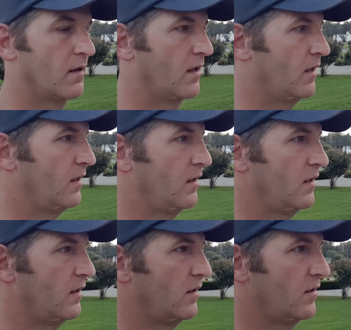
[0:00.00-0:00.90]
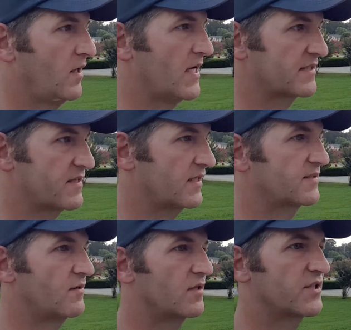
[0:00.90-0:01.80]
as things
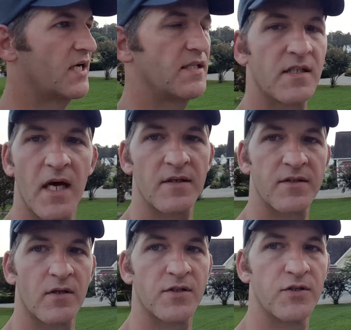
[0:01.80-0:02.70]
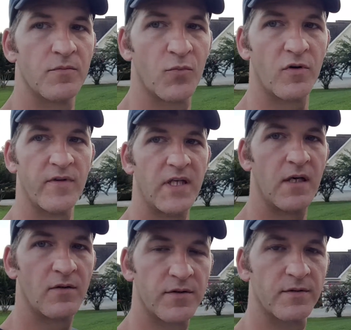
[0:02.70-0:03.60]
start changing, I'll start shooting more
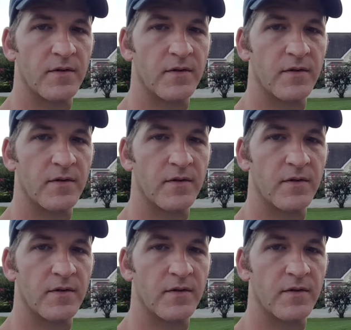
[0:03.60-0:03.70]
videos.